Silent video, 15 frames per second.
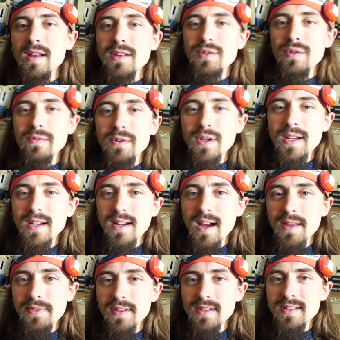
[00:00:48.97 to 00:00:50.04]
So if you can
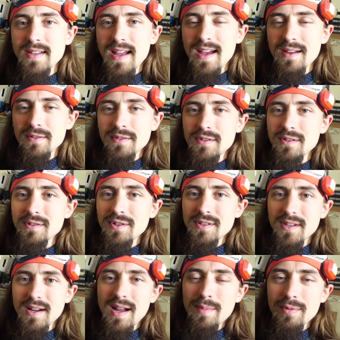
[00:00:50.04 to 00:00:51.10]
cut this down to
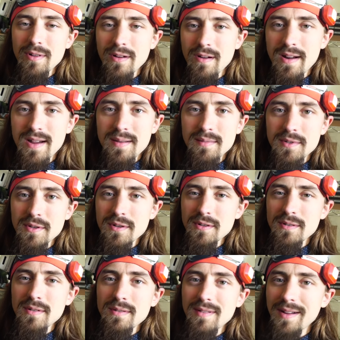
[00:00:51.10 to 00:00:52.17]
just a couple of grams
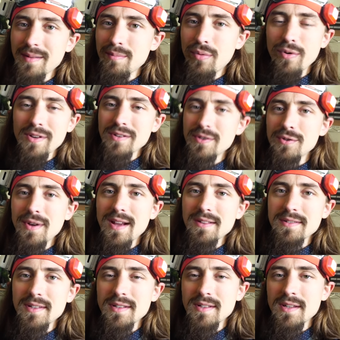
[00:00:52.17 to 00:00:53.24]
or like 0.2
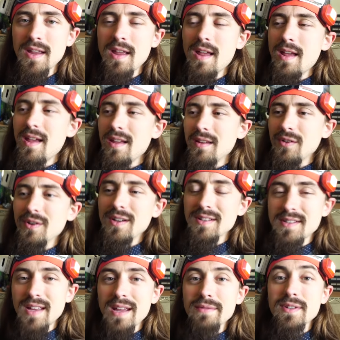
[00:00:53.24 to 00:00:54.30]
ounces, you can
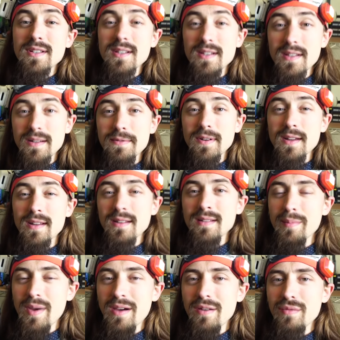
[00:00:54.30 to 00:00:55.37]
save a significant
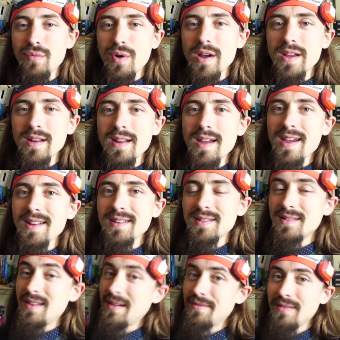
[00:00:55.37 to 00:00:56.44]
amount of weight and
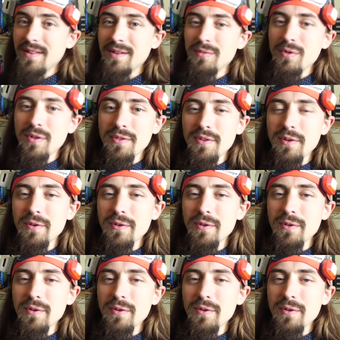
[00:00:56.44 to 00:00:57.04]
it's definitely worth